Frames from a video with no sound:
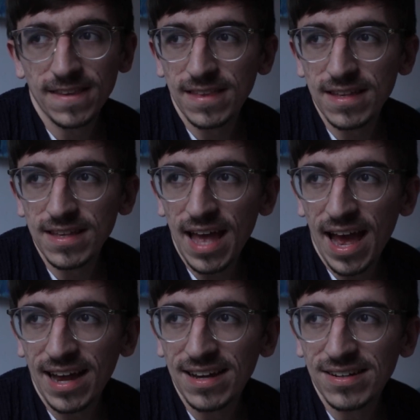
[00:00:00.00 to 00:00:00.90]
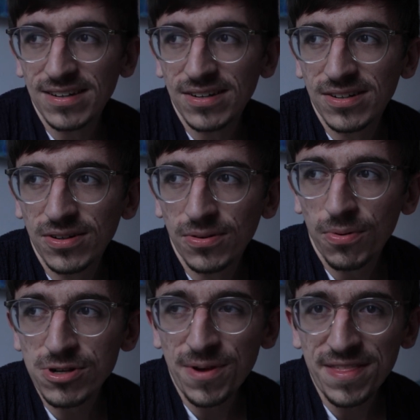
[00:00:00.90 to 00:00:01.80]
Yeah.
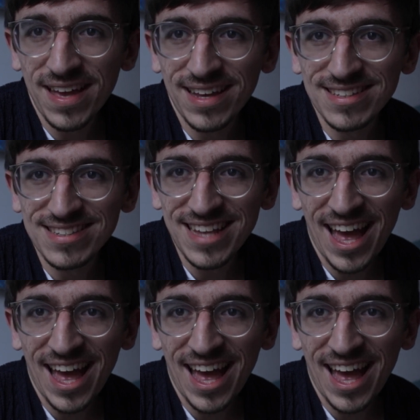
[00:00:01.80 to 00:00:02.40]
Watch my things.